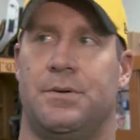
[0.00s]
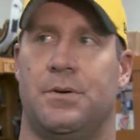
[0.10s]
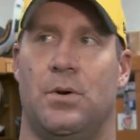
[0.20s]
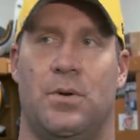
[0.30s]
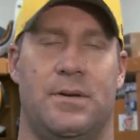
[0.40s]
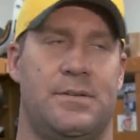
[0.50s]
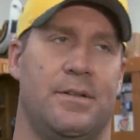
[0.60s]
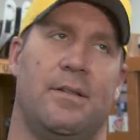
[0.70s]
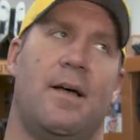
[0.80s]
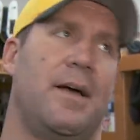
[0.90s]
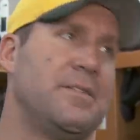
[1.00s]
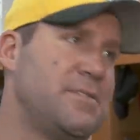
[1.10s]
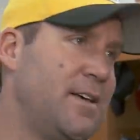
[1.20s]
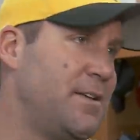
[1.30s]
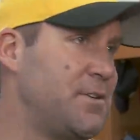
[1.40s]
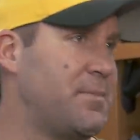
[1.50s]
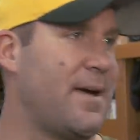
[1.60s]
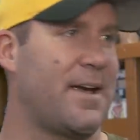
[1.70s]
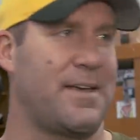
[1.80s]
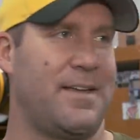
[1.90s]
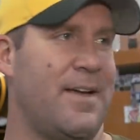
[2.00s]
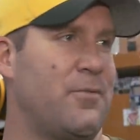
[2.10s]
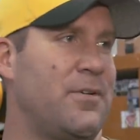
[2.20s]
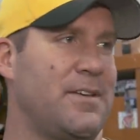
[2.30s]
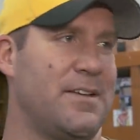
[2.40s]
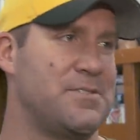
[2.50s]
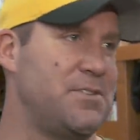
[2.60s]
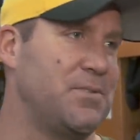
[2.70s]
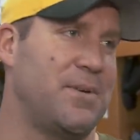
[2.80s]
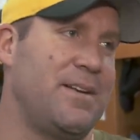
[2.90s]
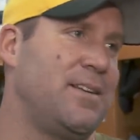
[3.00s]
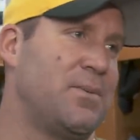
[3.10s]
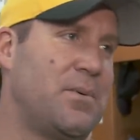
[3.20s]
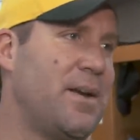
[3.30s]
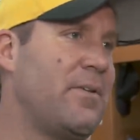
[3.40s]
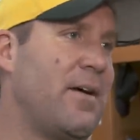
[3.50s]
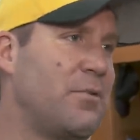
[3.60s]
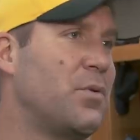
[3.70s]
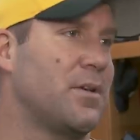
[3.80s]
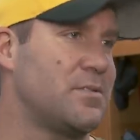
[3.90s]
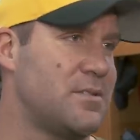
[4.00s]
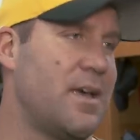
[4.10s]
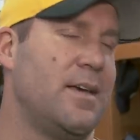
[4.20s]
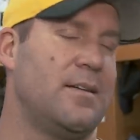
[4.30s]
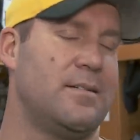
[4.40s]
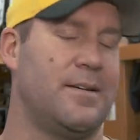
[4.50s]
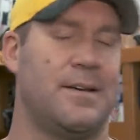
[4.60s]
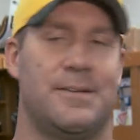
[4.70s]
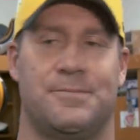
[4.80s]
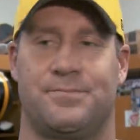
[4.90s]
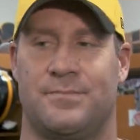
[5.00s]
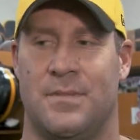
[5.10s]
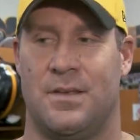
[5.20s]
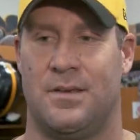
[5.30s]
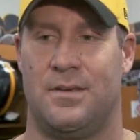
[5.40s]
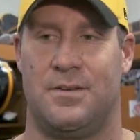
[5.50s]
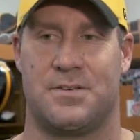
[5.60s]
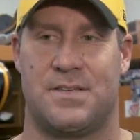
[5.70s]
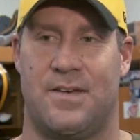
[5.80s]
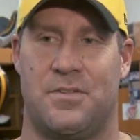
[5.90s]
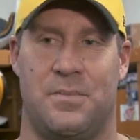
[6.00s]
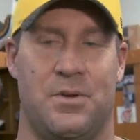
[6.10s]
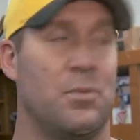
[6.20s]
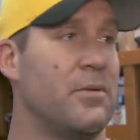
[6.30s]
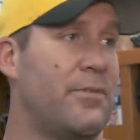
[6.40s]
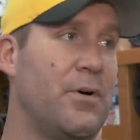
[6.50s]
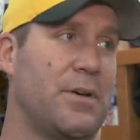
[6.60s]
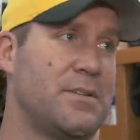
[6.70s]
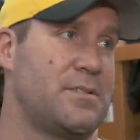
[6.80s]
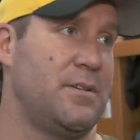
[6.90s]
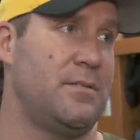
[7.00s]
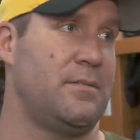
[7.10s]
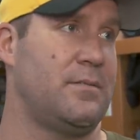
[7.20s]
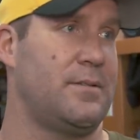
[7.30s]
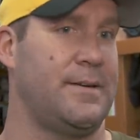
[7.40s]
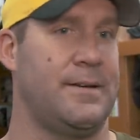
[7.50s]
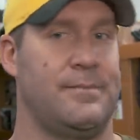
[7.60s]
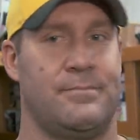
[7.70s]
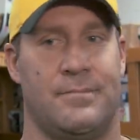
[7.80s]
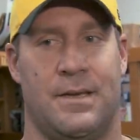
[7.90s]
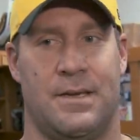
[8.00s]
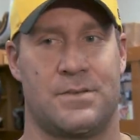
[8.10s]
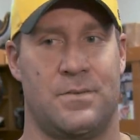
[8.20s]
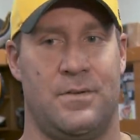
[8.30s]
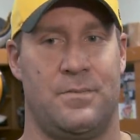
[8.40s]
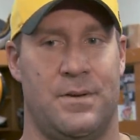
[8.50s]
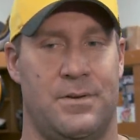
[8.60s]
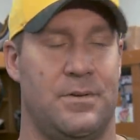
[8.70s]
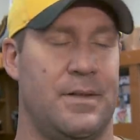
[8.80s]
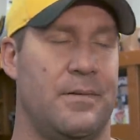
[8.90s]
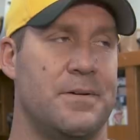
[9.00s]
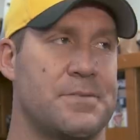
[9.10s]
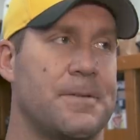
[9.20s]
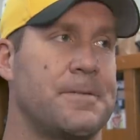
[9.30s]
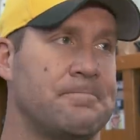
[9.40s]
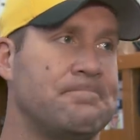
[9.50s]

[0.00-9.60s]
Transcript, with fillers: You're going into the lion's den. You're back again. Everyone against you. What you know, whatever, however you want to say it. Um, you just have to be uber focused and. I guess we've been doing that recently.